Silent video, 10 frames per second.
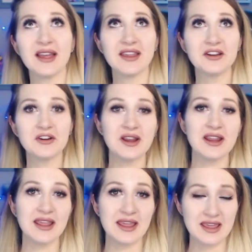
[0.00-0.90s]
I can
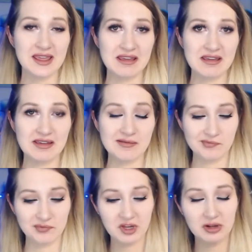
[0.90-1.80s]
create a
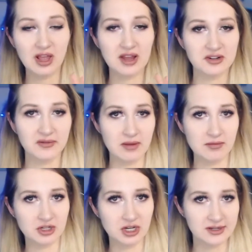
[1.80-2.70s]
collage of
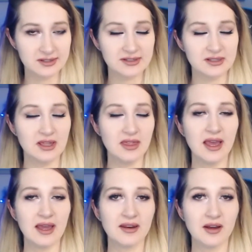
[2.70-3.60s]
images
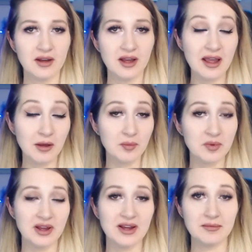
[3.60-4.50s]
that help
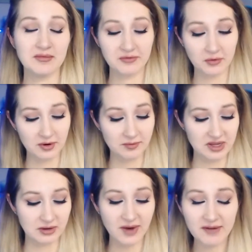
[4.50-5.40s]
for
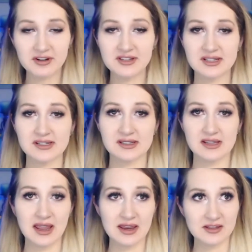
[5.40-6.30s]
being references
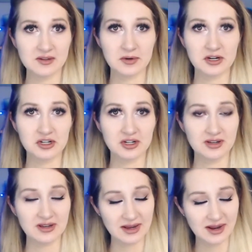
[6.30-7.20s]
and
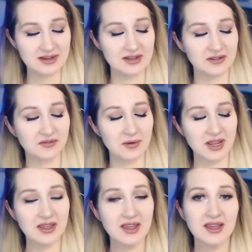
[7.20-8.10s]
inspiration and ideas for me.